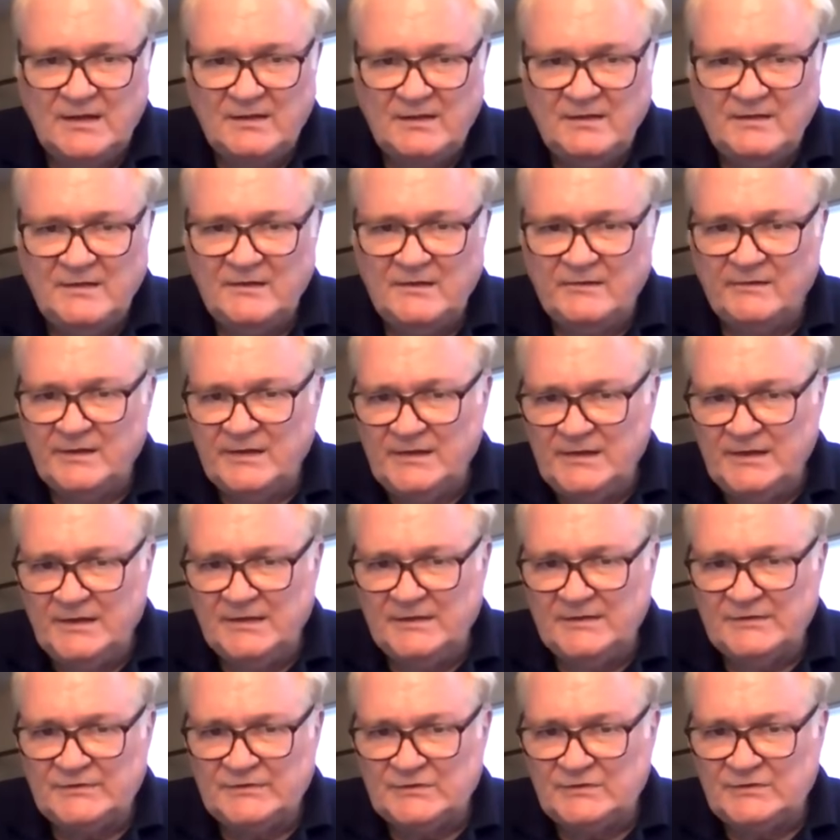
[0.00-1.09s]
there
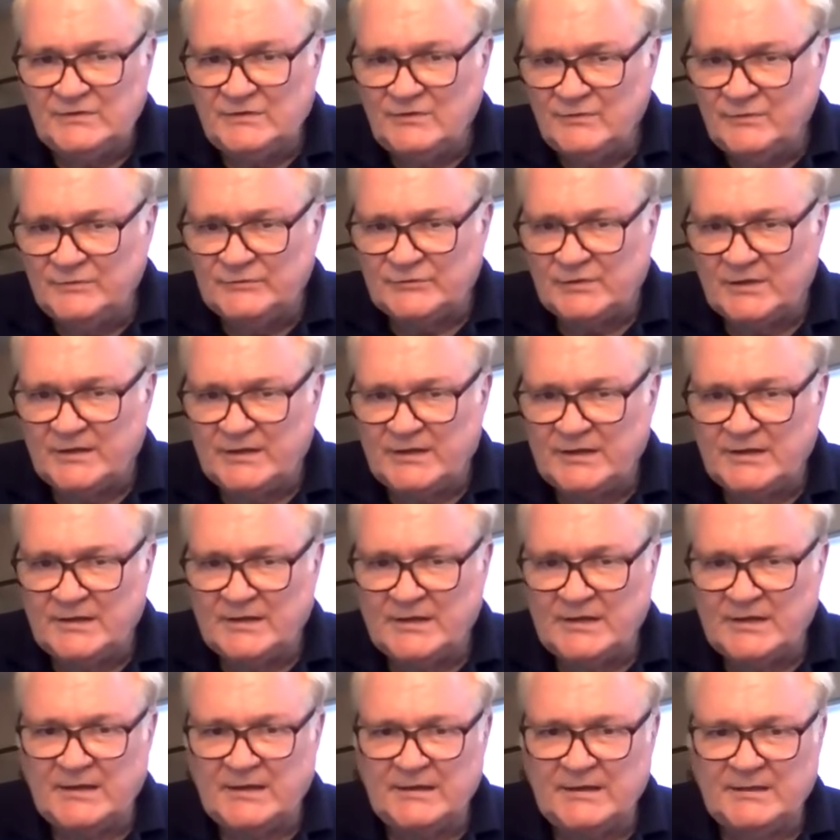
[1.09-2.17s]
is usually
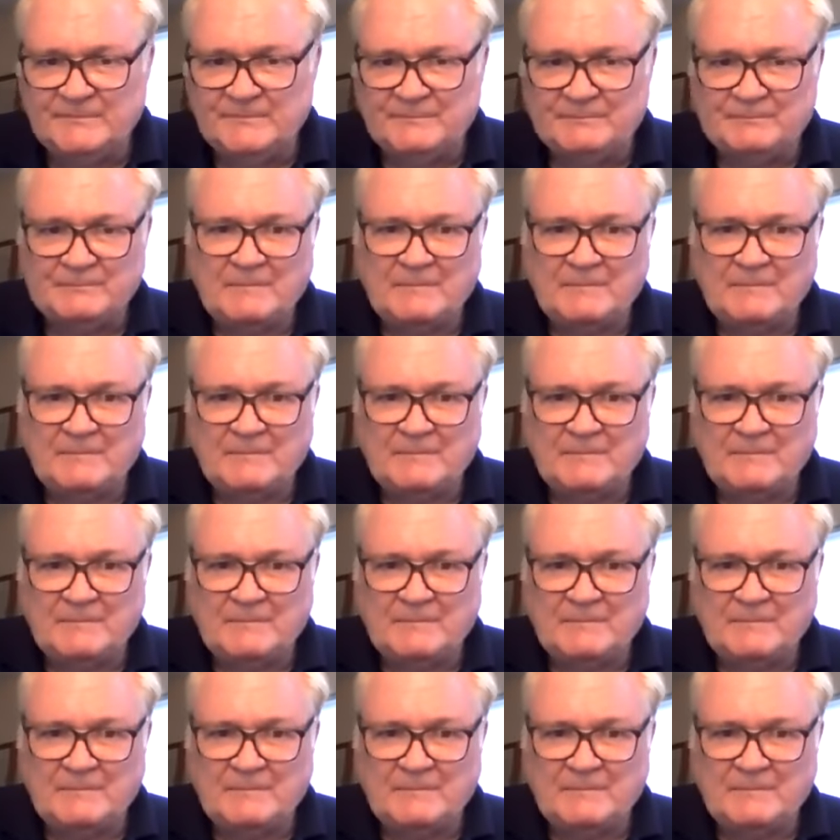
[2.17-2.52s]
a